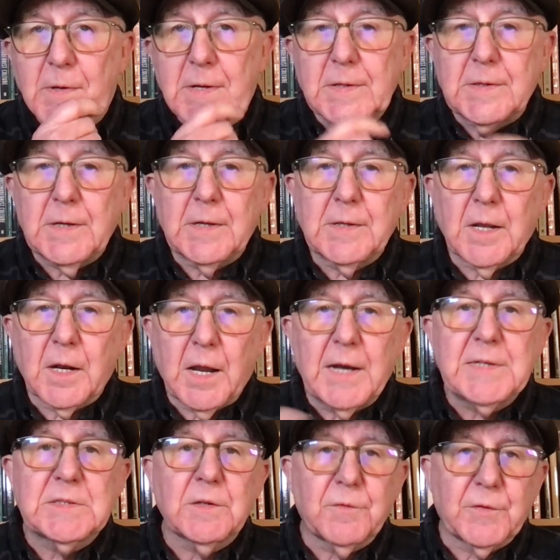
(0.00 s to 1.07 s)
in the
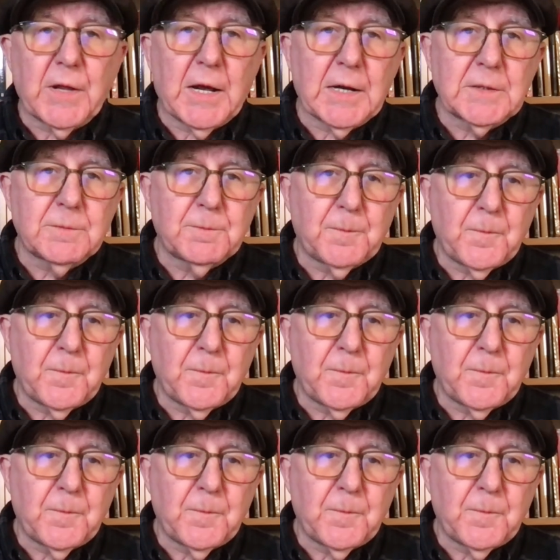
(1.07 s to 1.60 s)
light of that,